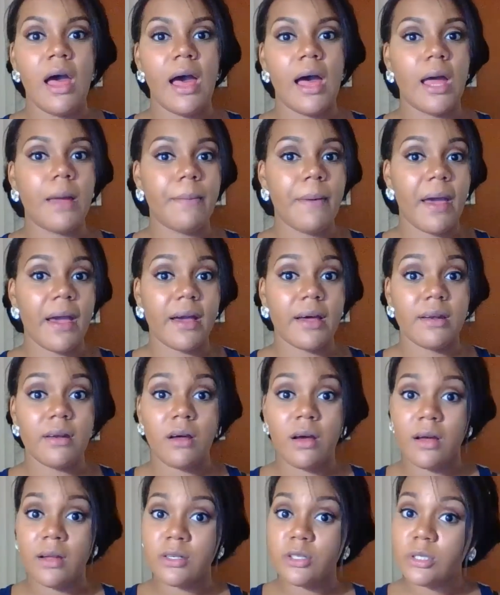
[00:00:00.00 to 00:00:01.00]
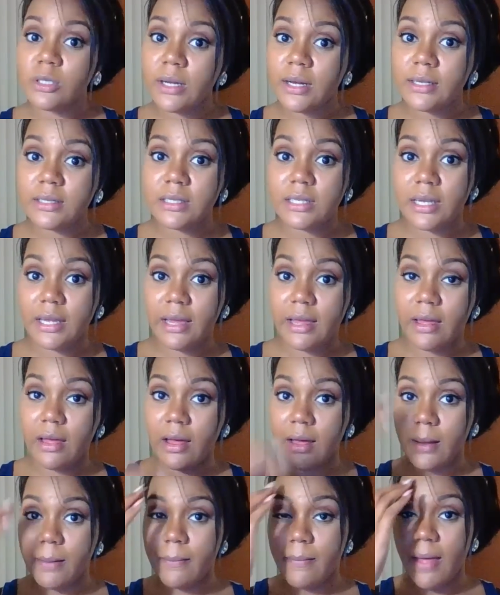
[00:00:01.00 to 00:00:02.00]
I pack a non-drowsy
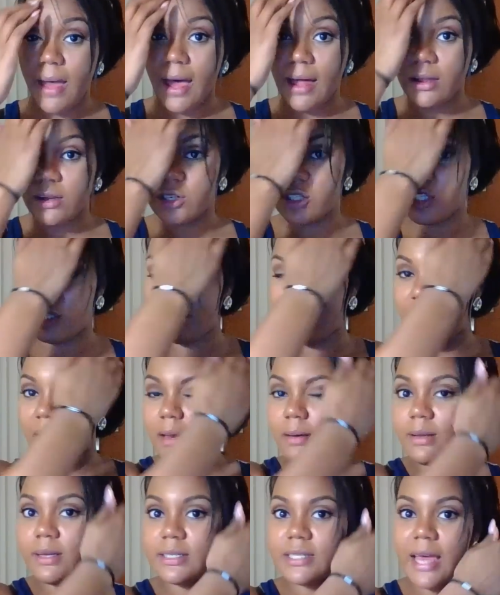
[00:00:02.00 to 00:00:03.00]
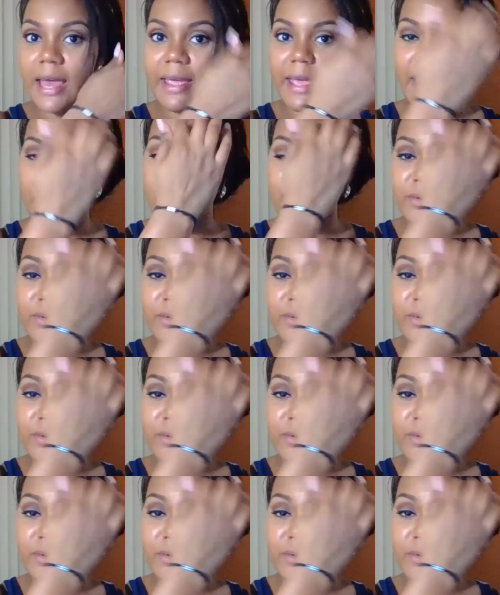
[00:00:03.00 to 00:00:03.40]
allergy med because I have